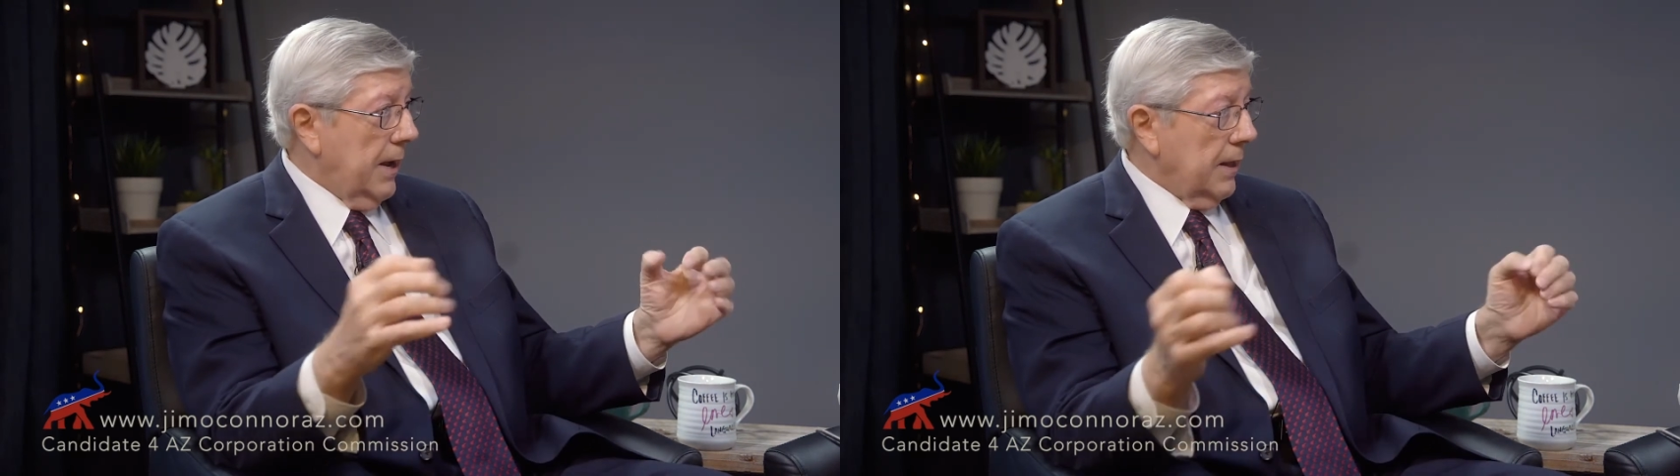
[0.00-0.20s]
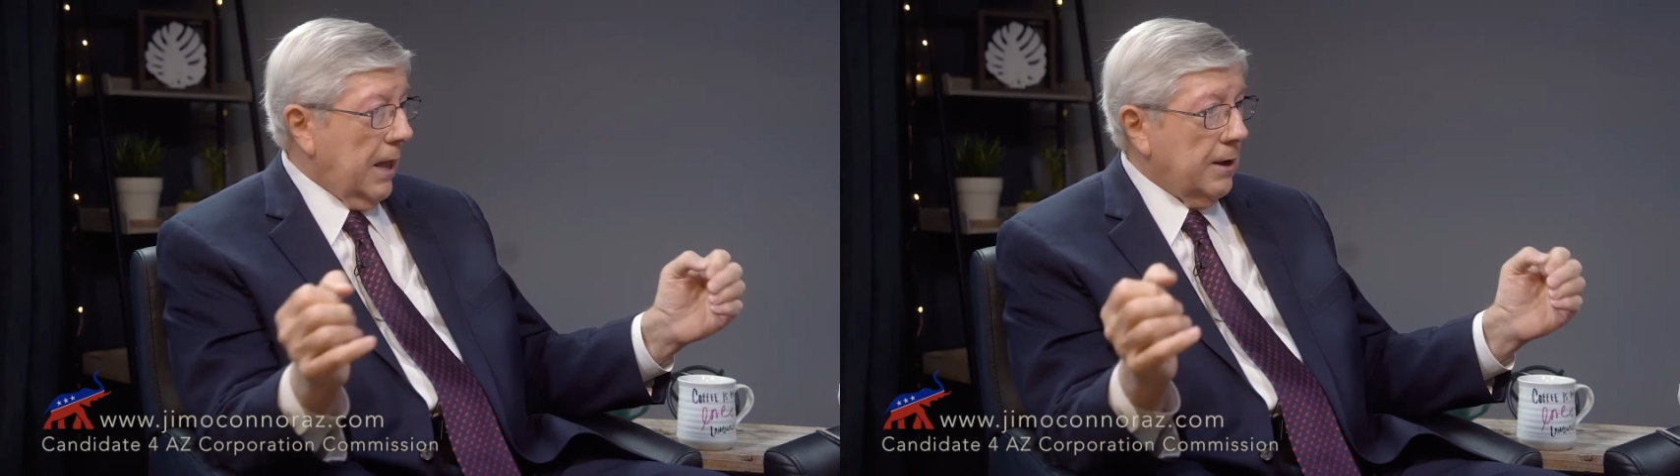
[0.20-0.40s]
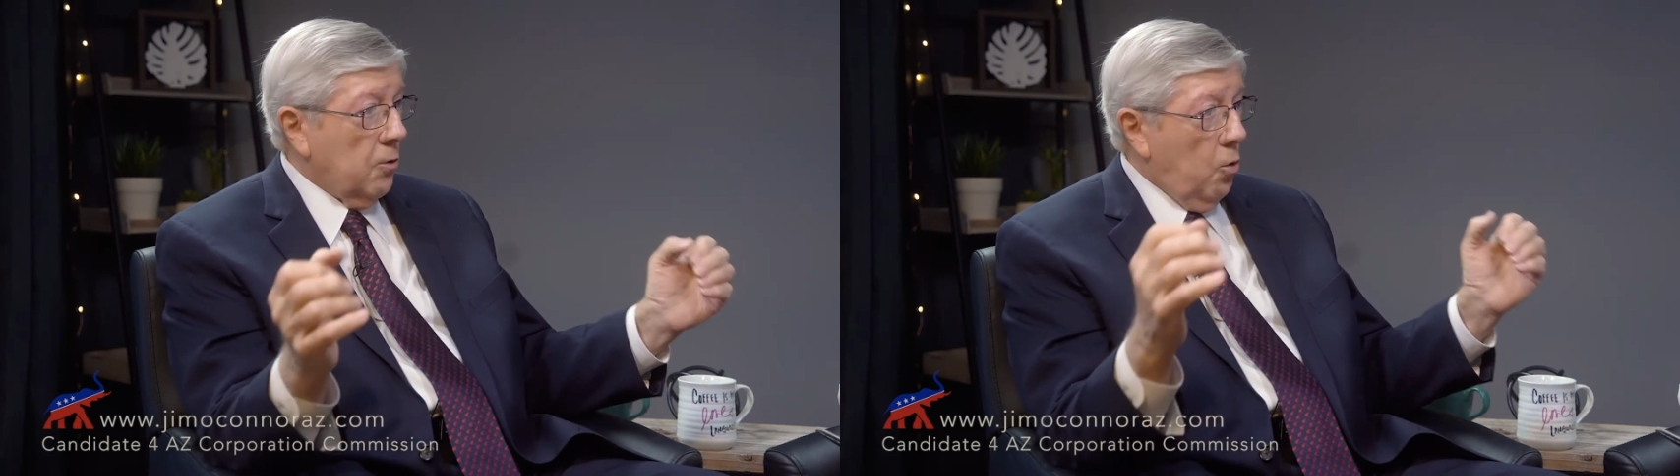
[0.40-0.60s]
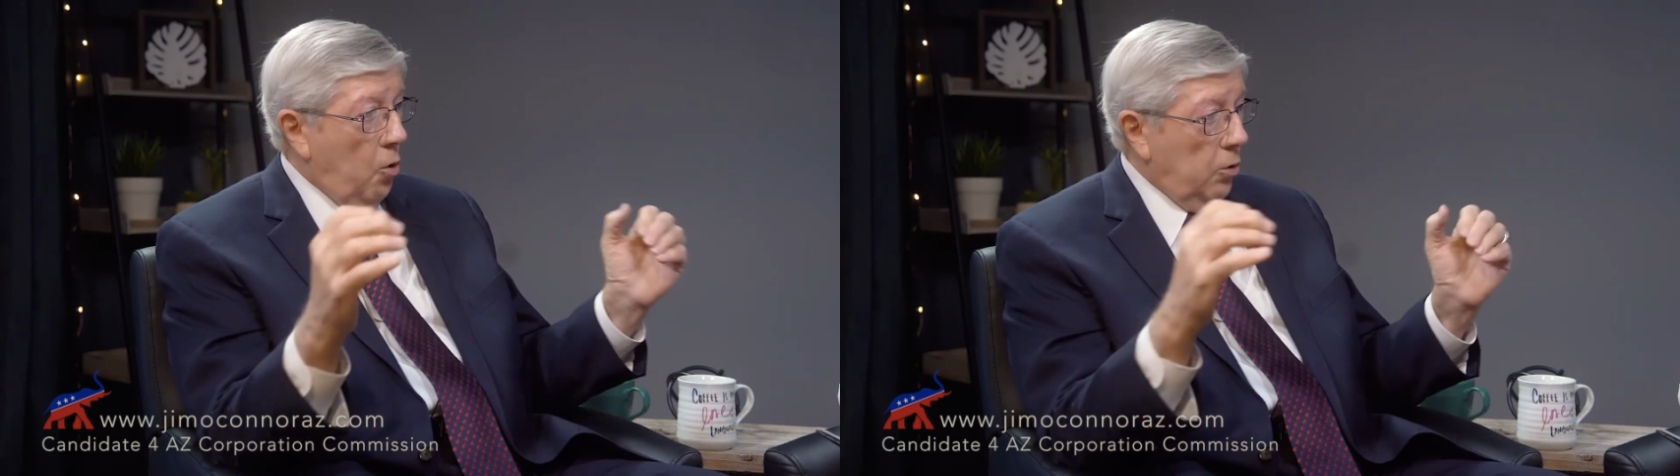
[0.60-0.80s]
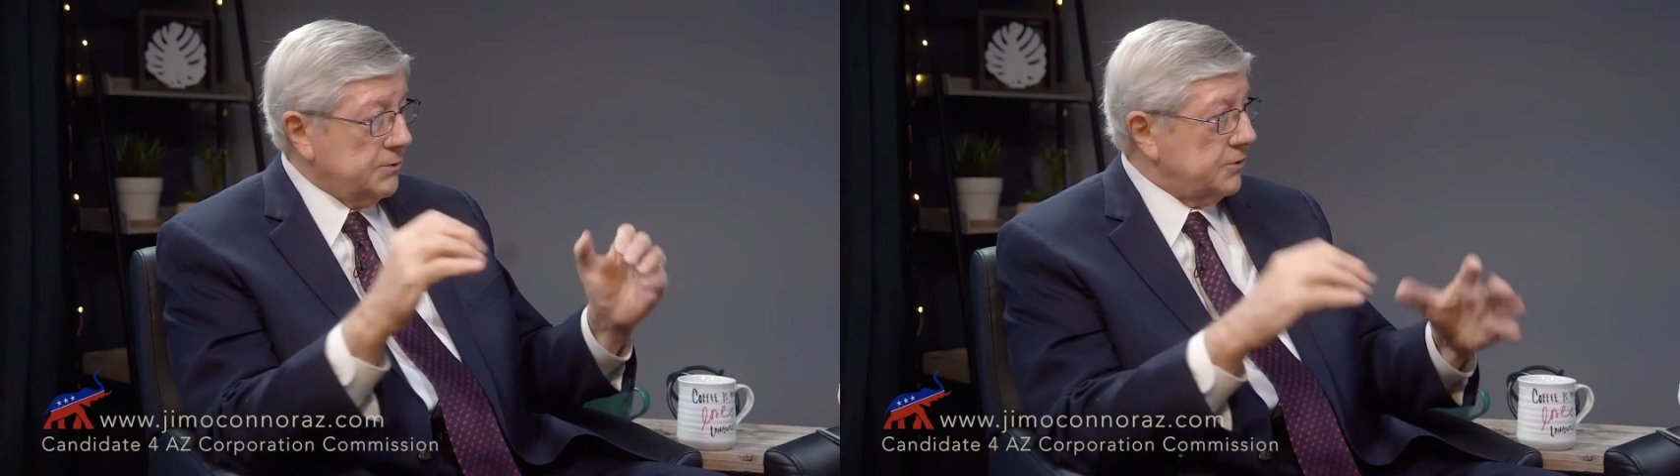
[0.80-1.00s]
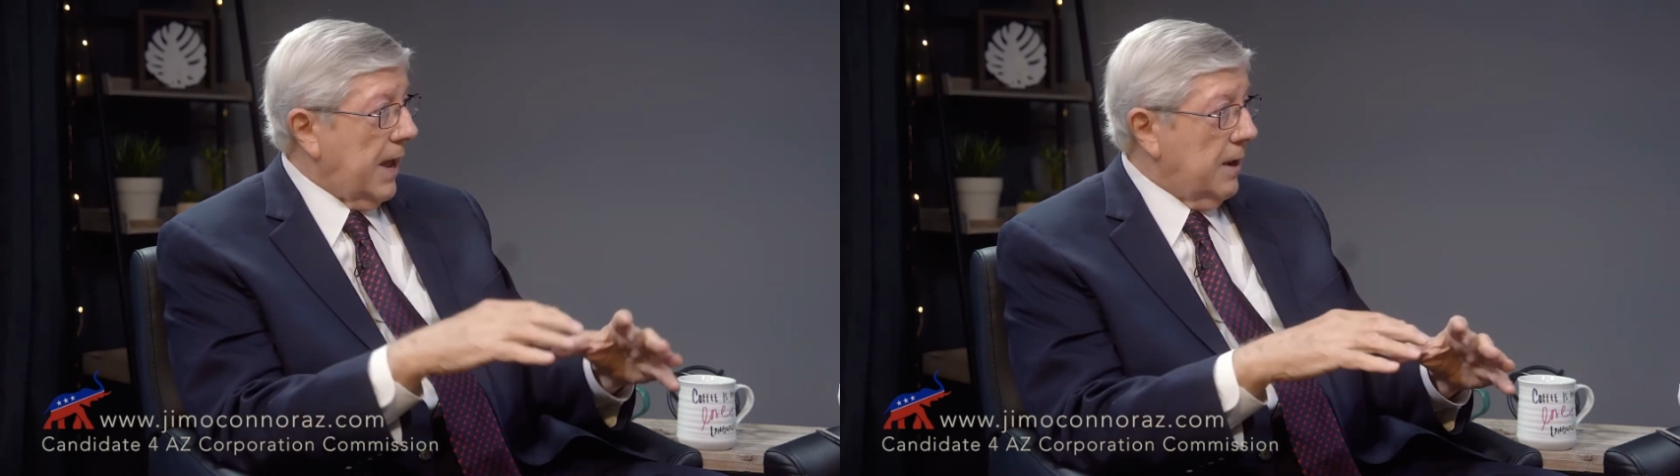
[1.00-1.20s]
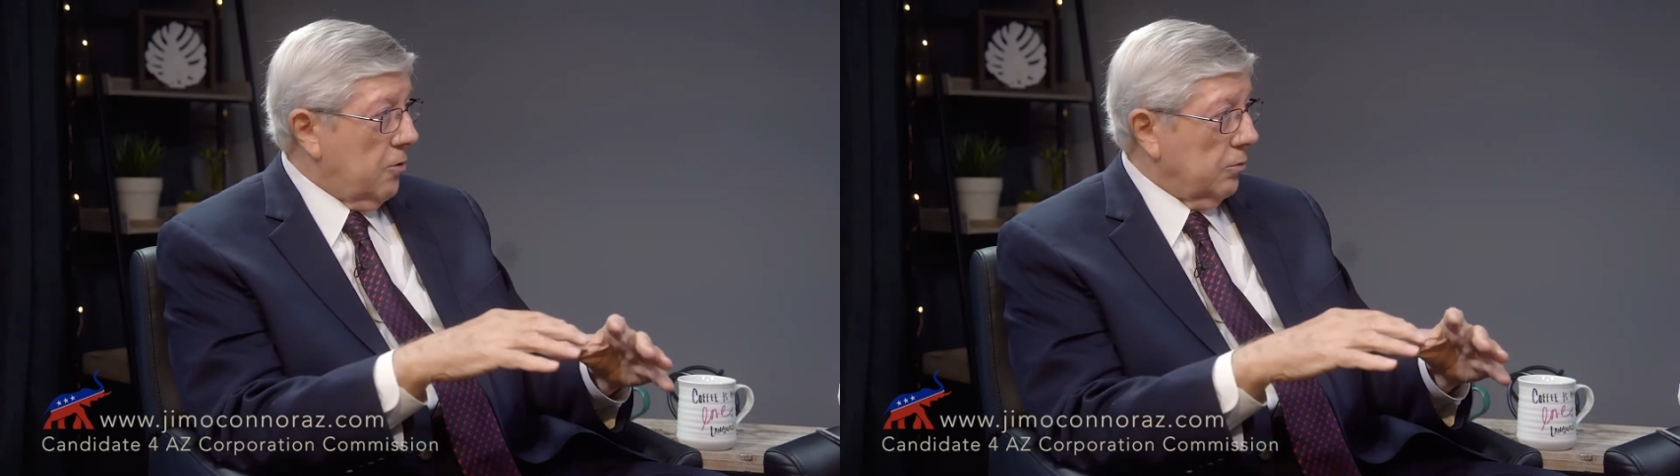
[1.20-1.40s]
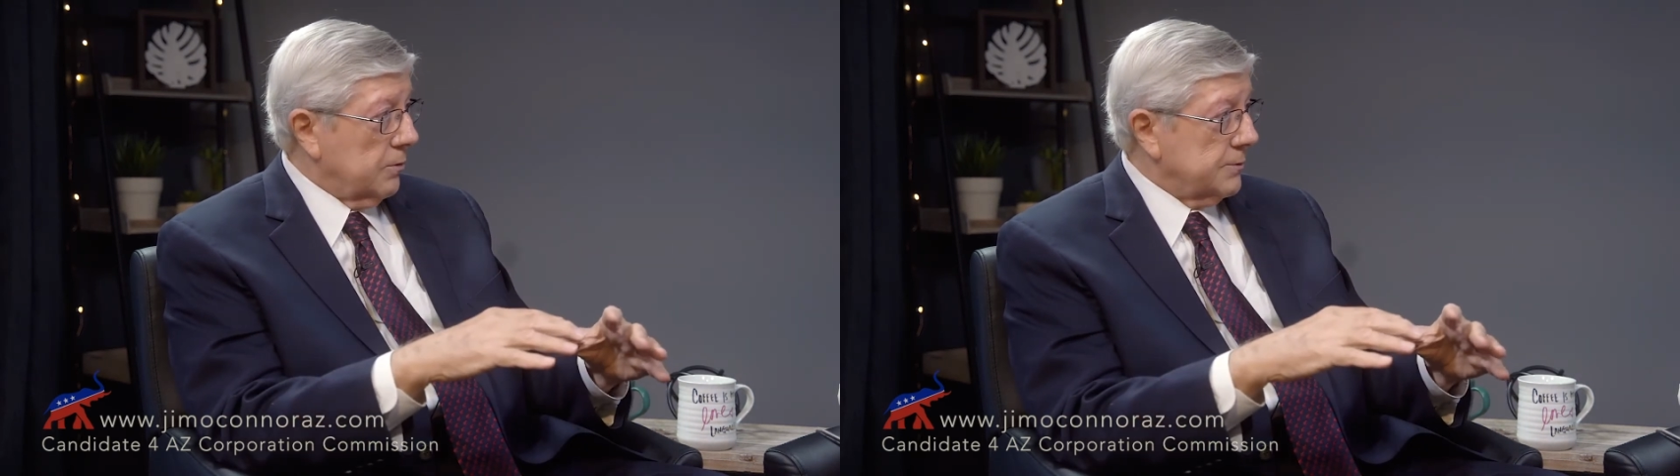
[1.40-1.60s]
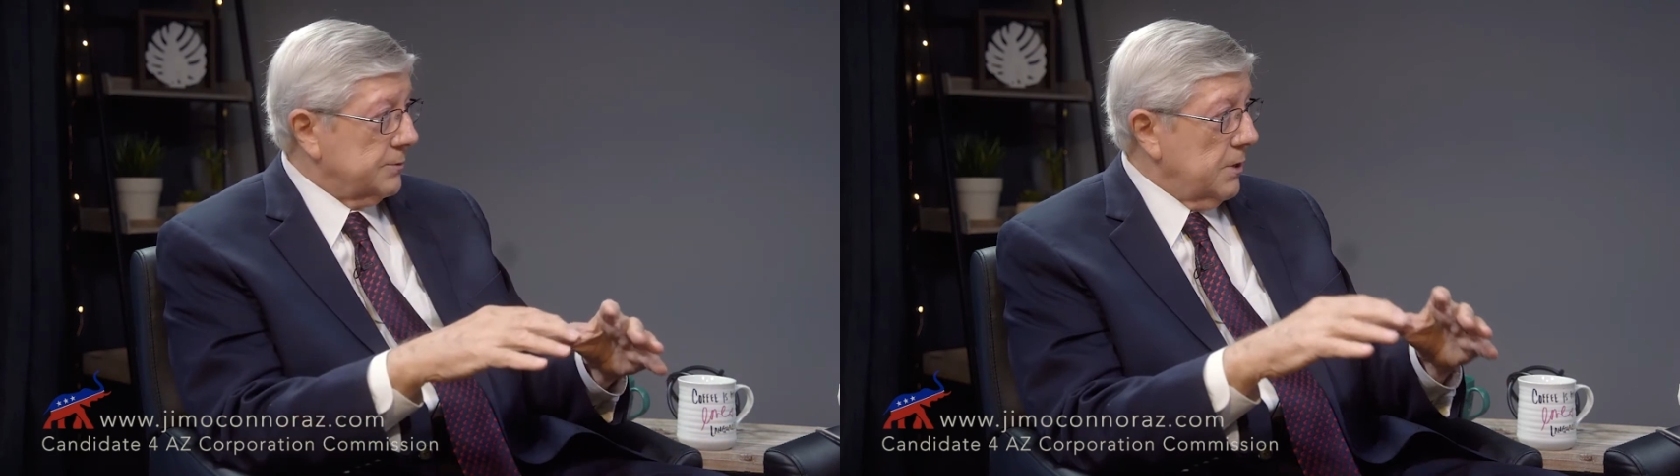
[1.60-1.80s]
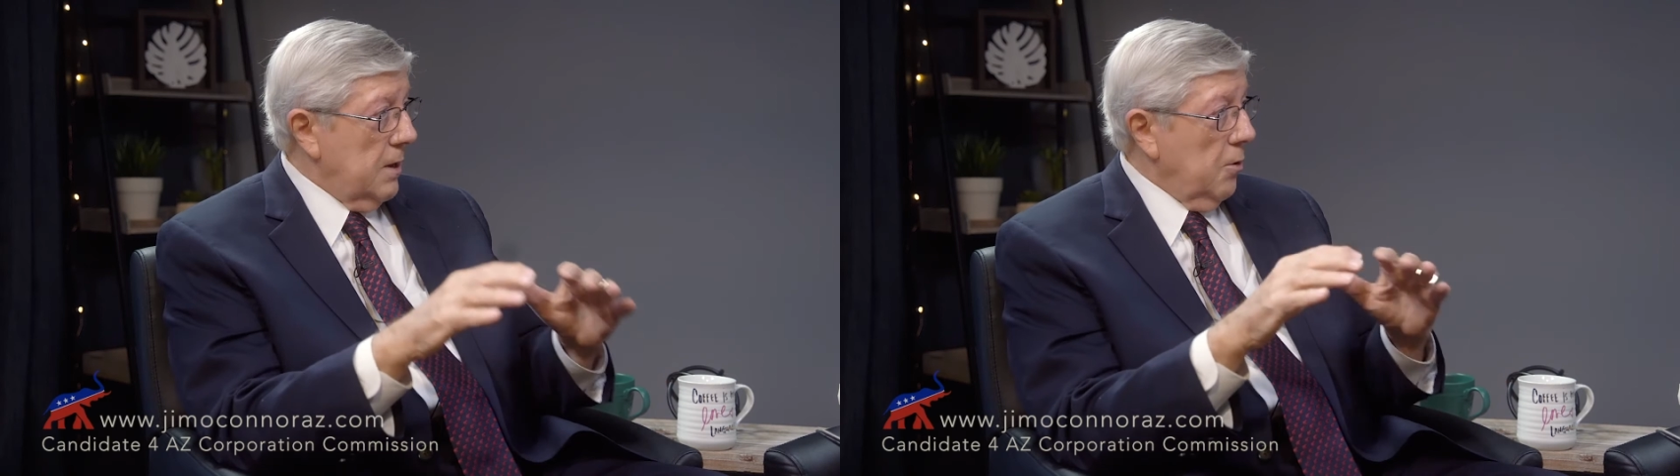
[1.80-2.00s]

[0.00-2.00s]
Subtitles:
I like all stakeholders